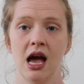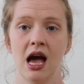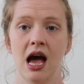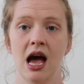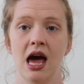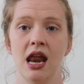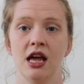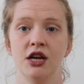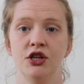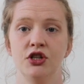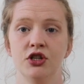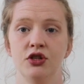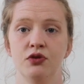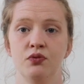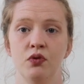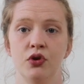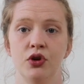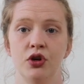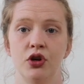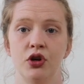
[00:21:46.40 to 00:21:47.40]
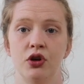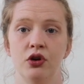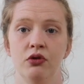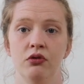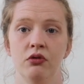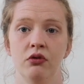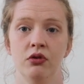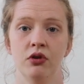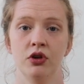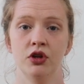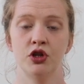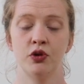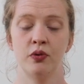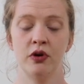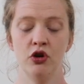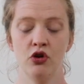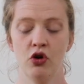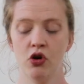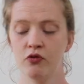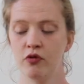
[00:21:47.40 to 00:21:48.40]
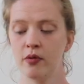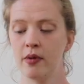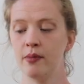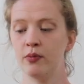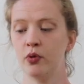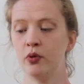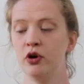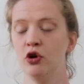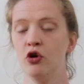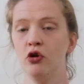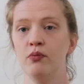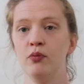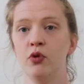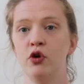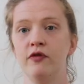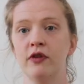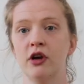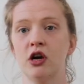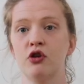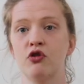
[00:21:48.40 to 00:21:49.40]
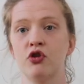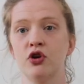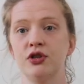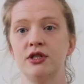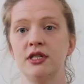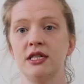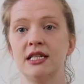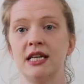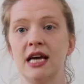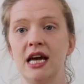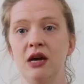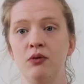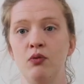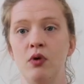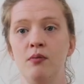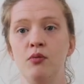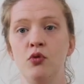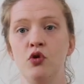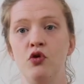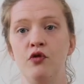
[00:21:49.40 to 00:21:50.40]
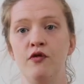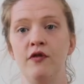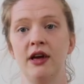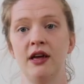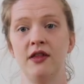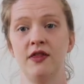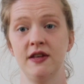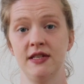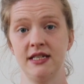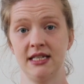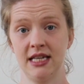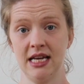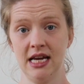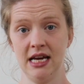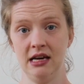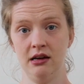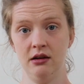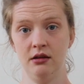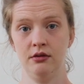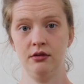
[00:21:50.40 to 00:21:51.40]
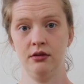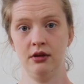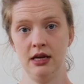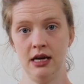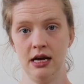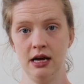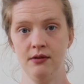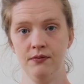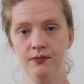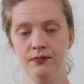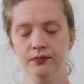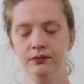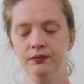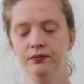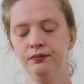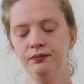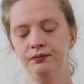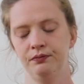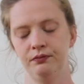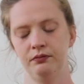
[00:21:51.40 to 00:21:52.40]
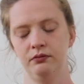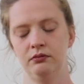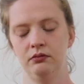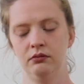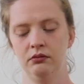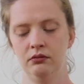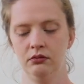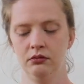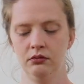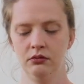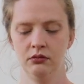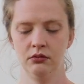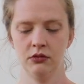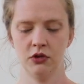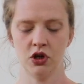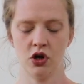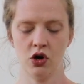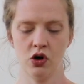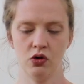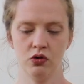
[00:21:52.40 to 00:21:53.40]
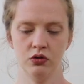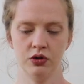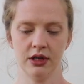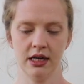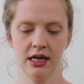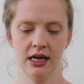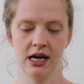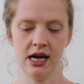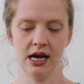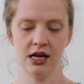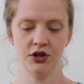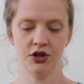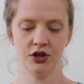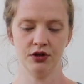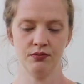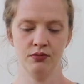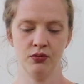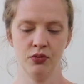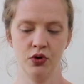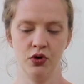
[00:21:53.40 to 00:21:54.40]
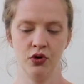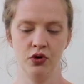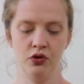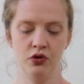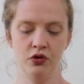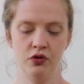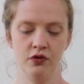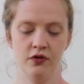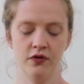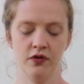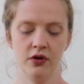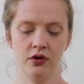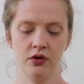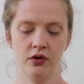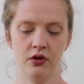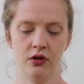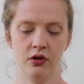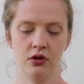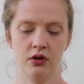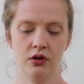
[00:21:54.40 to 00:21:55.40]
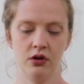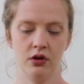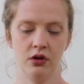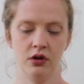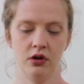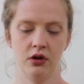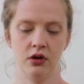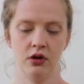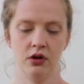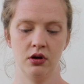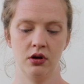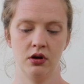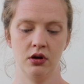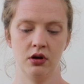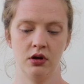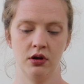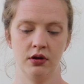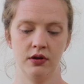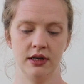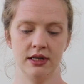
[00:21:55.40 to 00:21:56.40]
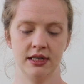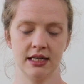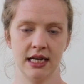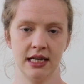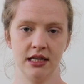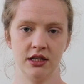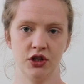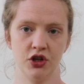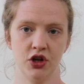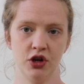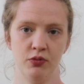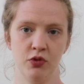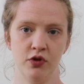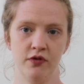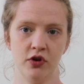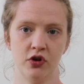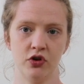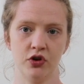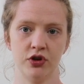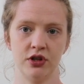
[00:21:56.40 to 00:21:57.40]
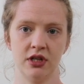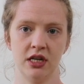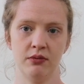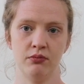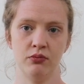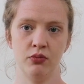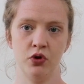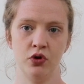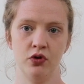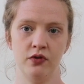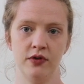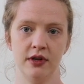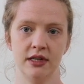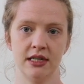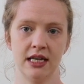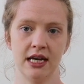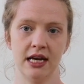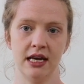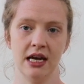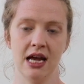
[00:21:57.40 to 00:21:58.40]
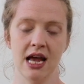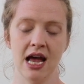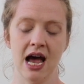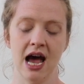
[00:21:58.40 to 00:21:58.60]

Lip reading: And I just want you, so remember, we're not moving across the skin, we're moving the skin, yeah? To hold it and just move the skin. So don't move across it, move the skin.